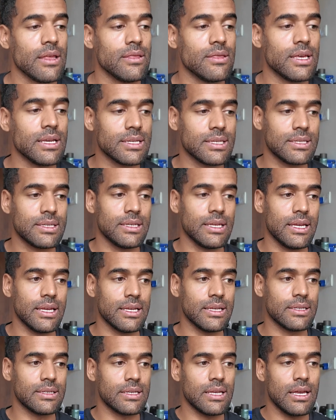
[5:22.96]
This
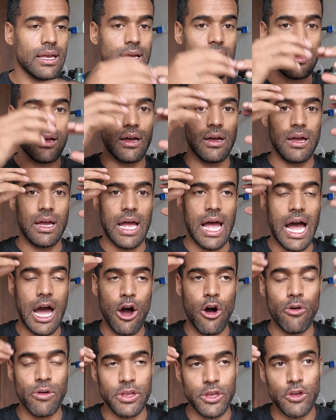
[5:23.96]
is
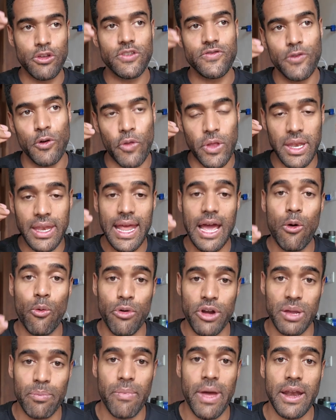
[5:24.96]
how useful the
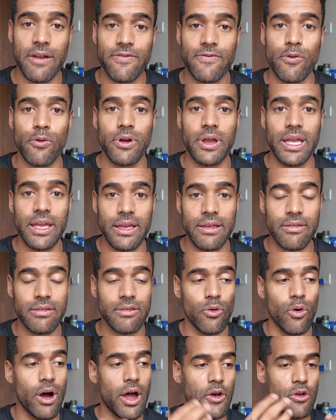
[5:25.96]
network metaphor is
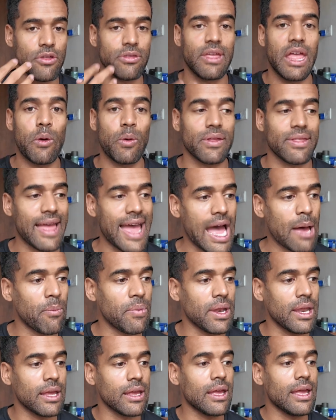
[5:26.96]
to understand what's
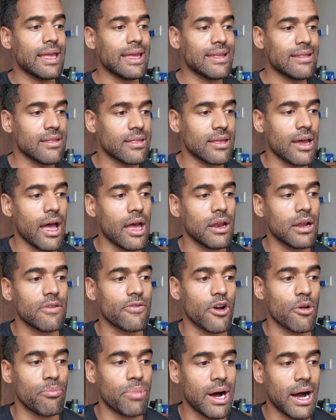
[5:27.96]
happening inside of
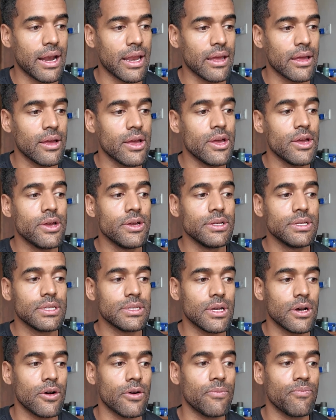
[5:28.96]
our body.
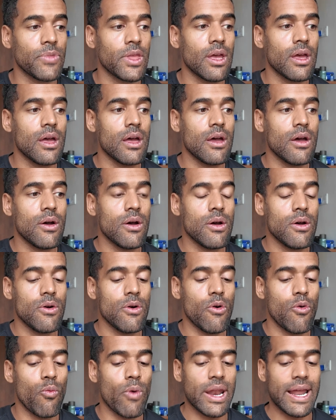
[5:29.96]
So
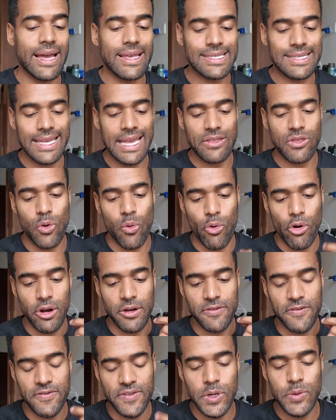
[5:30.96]
when I say the
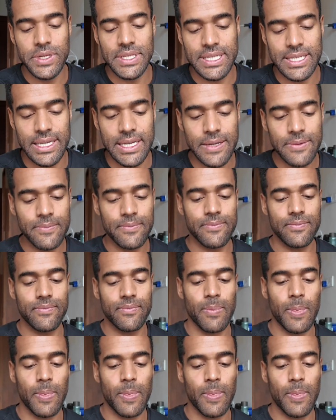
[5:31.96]
word fluency,